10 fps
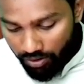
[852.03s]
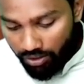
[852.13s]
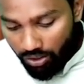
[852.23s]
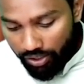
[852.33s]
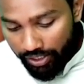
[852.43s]

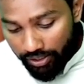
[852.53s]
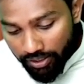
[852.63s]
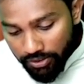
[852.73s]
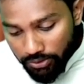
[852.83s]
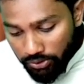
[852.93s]
Okay,
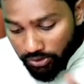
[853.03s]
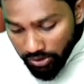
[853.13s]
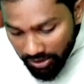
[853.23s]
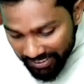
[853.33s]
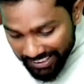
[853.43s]
so
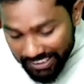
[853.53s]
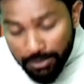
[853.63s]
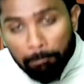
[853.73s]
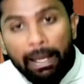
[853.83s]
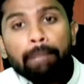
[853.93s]
there is a
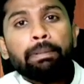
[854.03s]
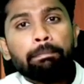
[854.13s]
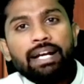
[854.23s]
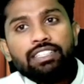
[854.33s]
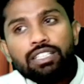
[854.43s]
paper
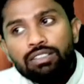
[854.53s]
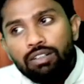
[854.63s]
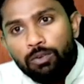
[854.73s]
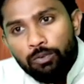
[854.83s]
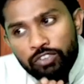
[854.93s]
pattern
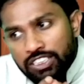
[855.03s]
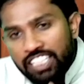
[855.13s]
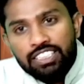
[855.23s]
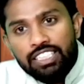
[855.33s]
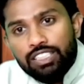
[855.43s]
which
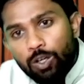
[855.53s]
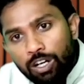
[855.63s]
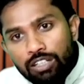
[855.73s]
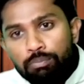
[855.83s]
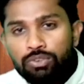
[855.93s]
I think
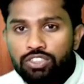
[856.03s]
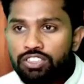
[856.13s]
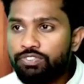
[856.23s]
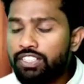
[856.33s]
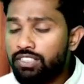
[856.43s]
almost
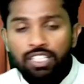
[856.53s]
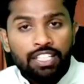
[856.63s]
fixed.